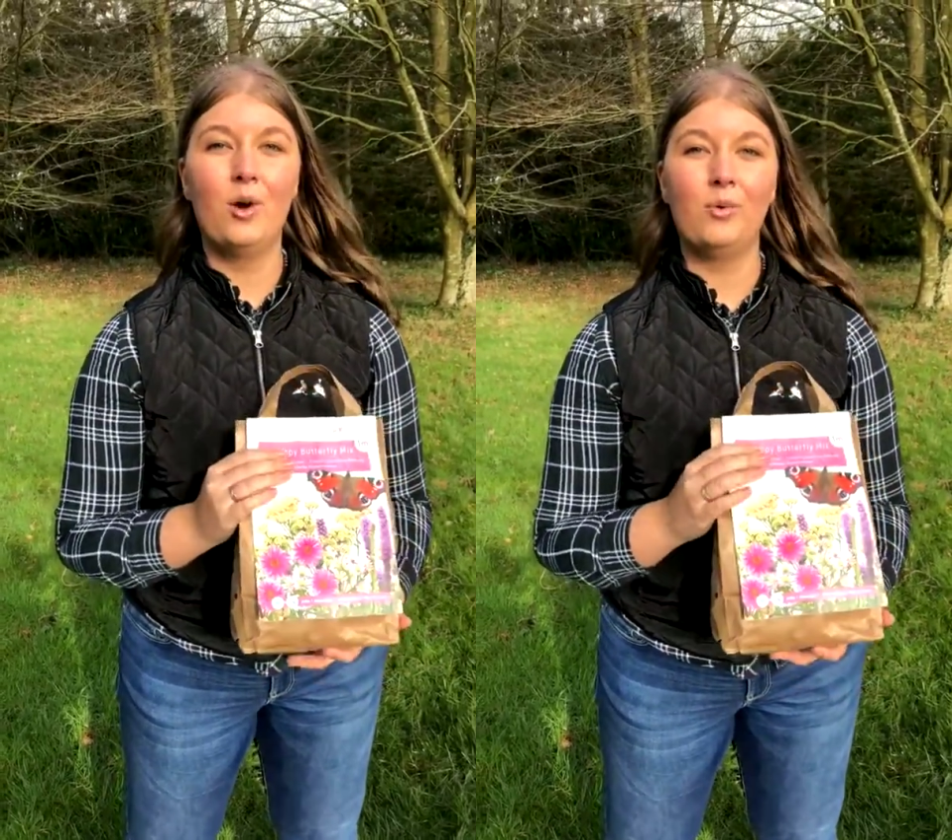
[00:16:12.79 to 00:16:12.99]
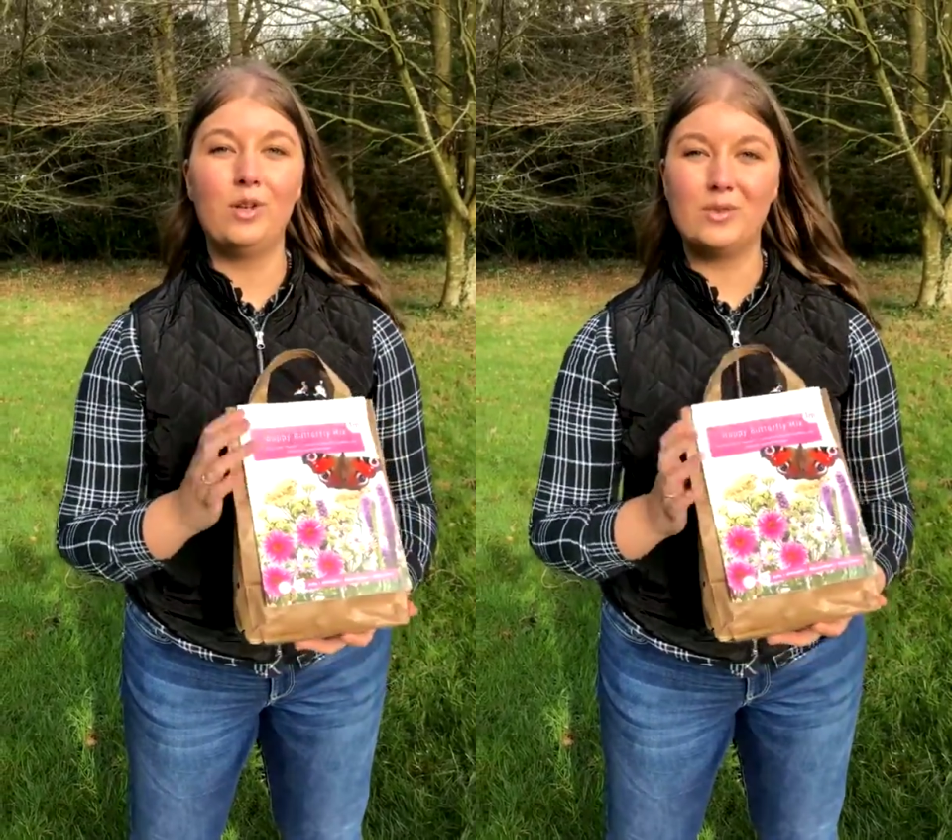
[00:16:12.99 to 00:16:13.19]

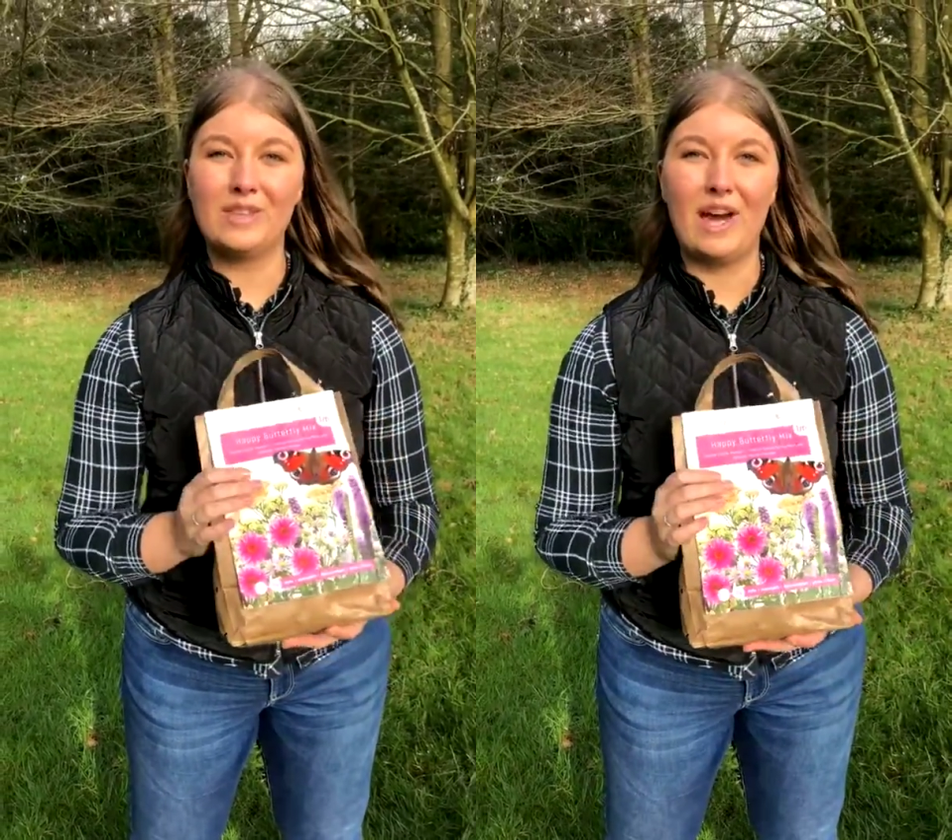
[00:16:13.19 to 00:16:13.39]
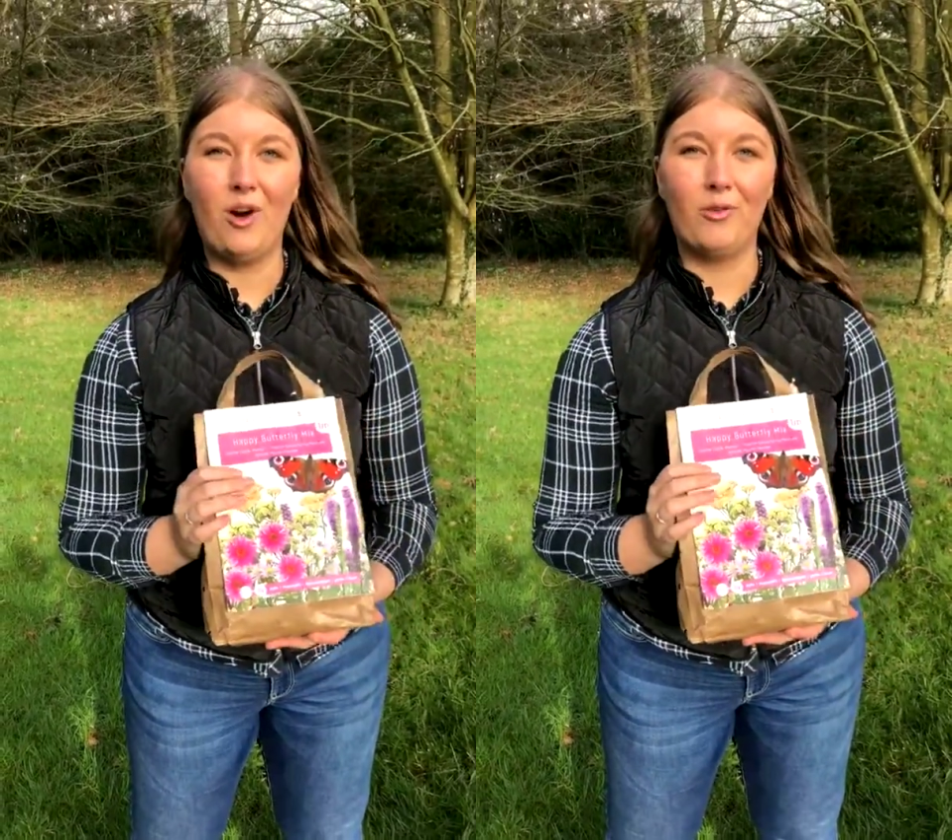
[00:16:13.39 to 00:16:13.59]
using
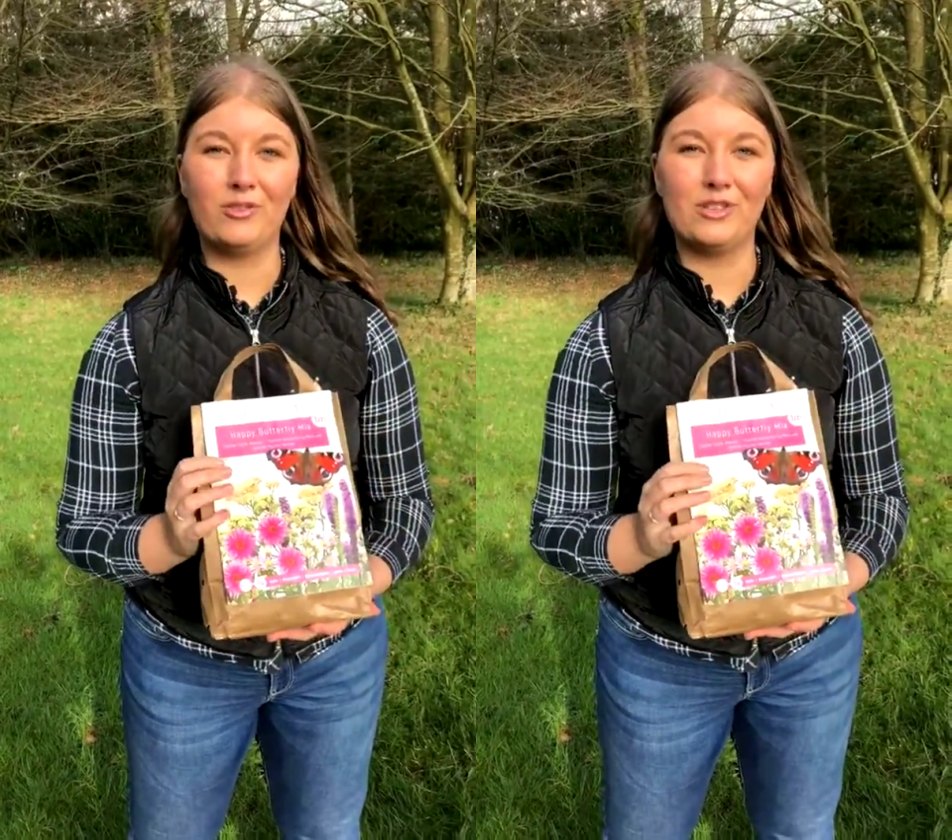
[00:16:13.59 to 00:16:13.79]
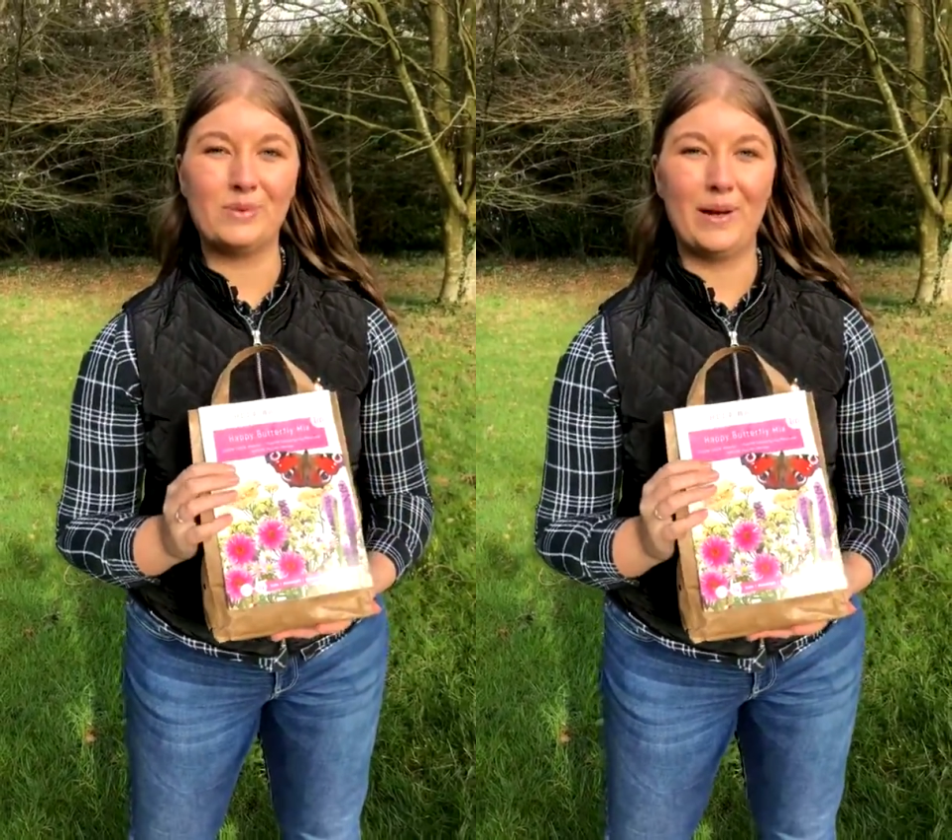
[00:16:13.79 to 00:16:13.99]
that offer
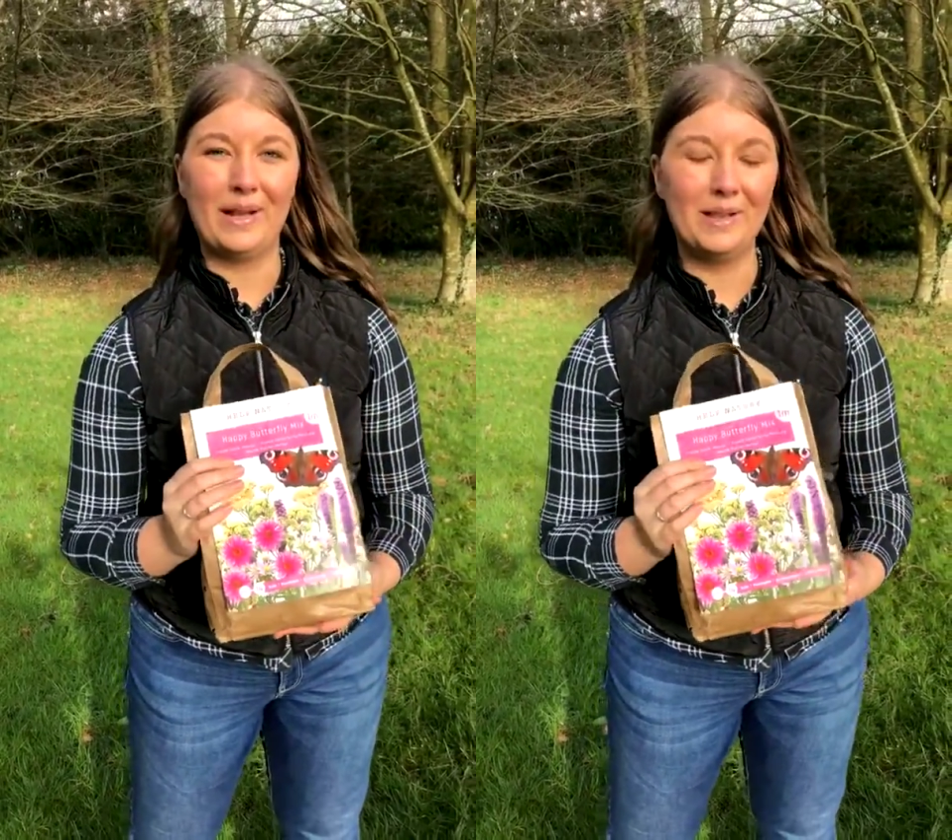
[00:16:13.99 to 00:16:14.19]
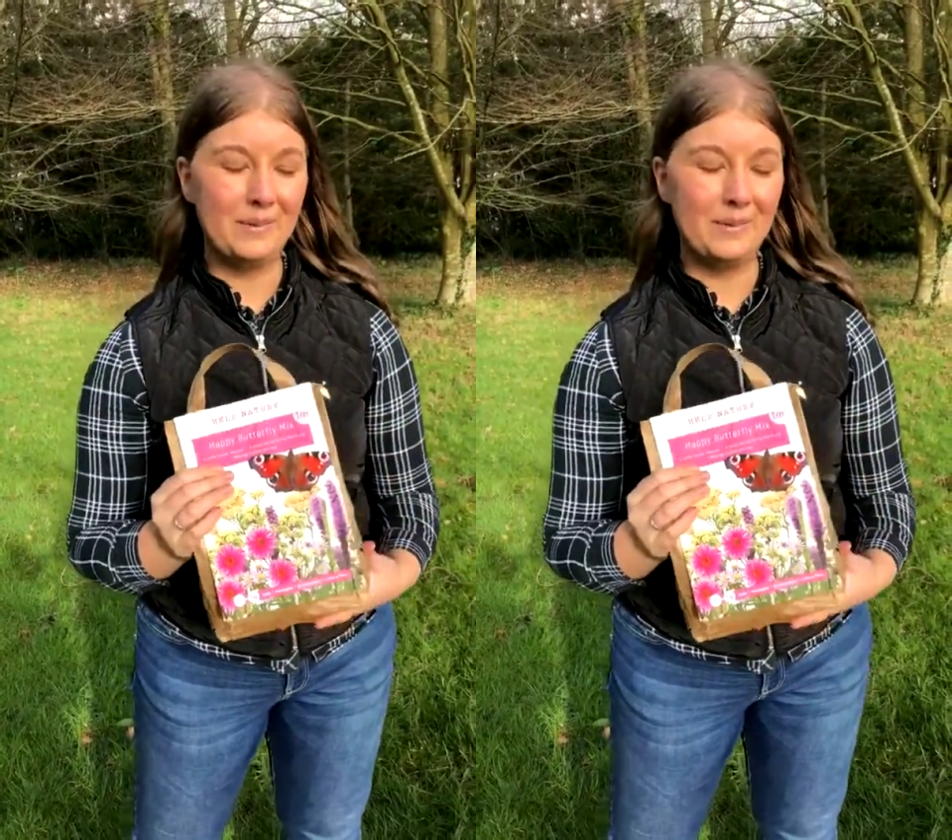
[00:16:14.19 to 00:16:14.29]
as well.